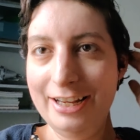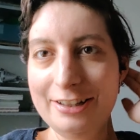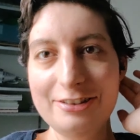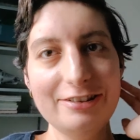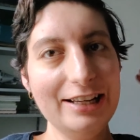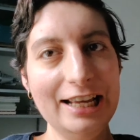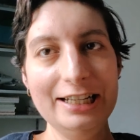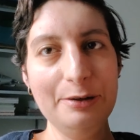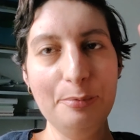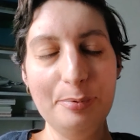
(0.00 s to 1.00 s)
it's
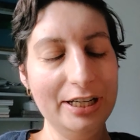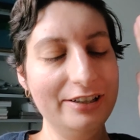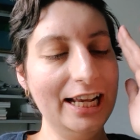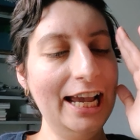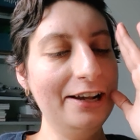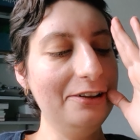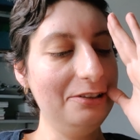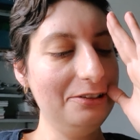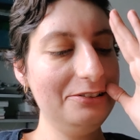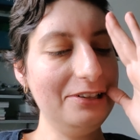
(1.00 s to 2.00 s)
standing in weird
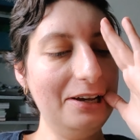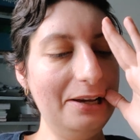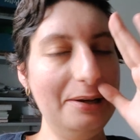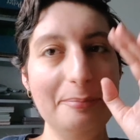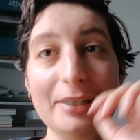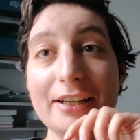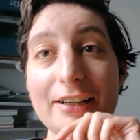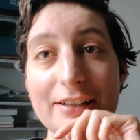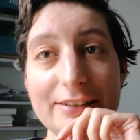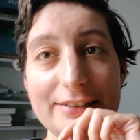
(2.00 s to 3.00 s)
angles um,
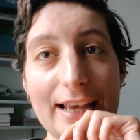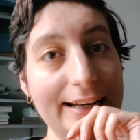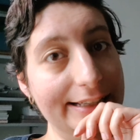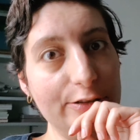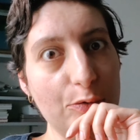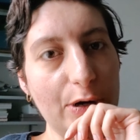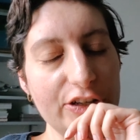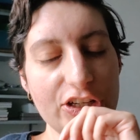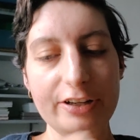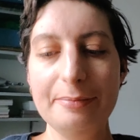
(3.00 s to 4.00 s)
because I need to
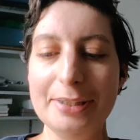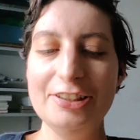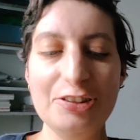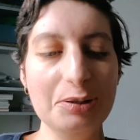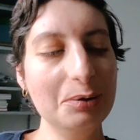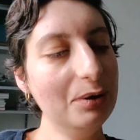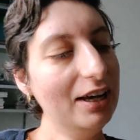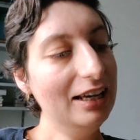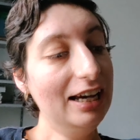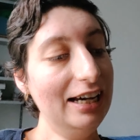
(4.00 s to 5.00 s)
wash it. But so
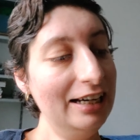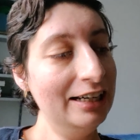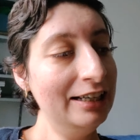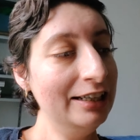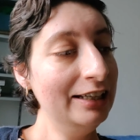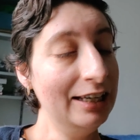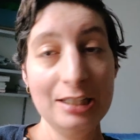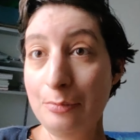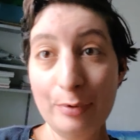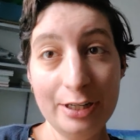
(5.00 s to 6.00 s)
I
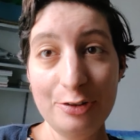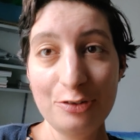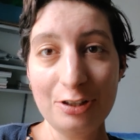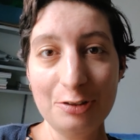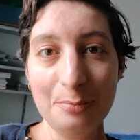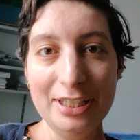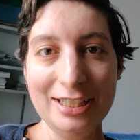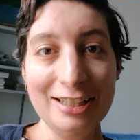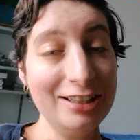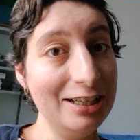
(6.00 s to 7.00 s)
am ready to start the
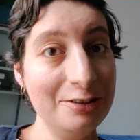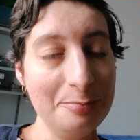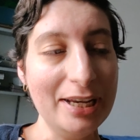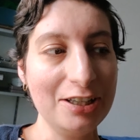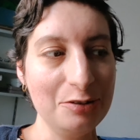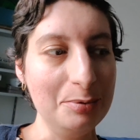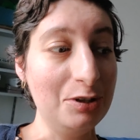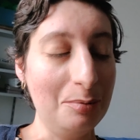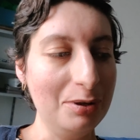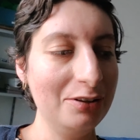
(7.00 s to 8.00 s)
weekend. It is Becca's
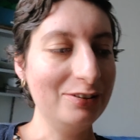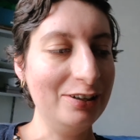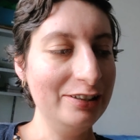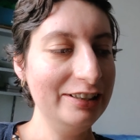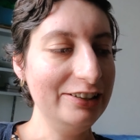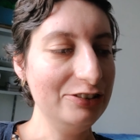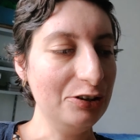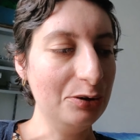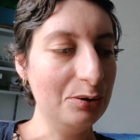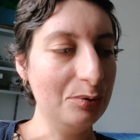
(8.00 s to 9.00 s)
Bookoplathon.
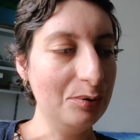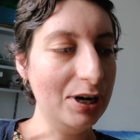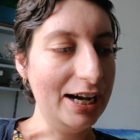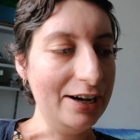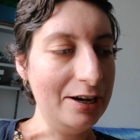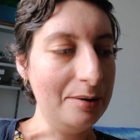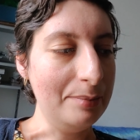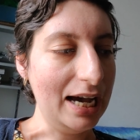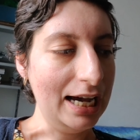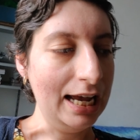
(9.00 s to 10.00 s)
So
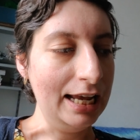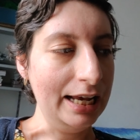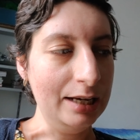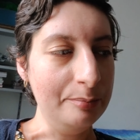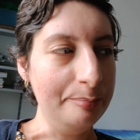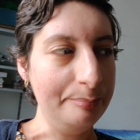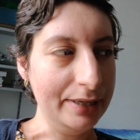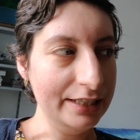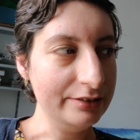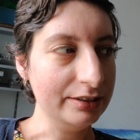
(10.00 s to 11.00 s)
um, I am
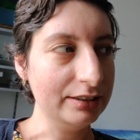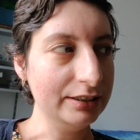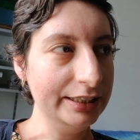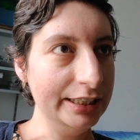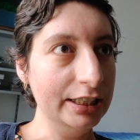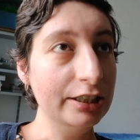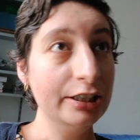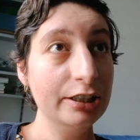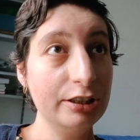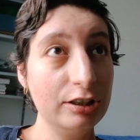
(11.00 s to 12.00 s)
basically
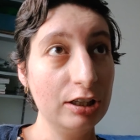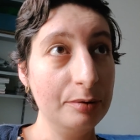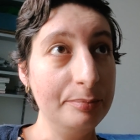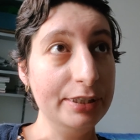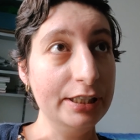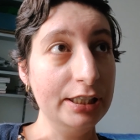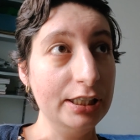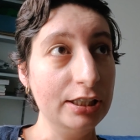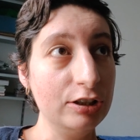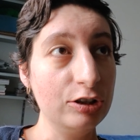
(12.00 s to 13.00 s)
gonna
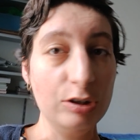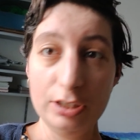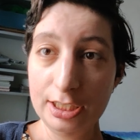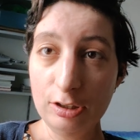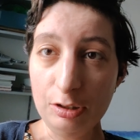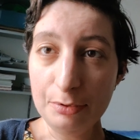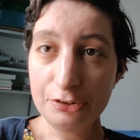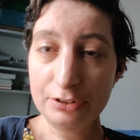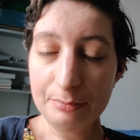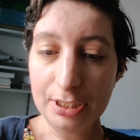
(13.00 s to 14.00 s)
be cooking
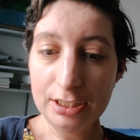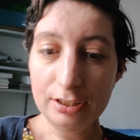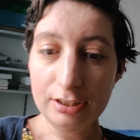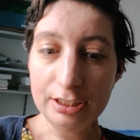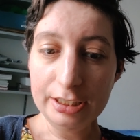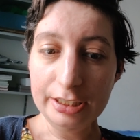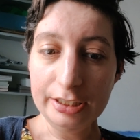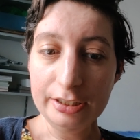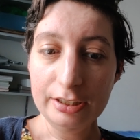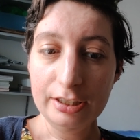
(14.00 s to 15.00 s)
almost
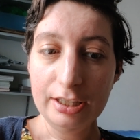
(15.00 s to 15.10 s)
immediately.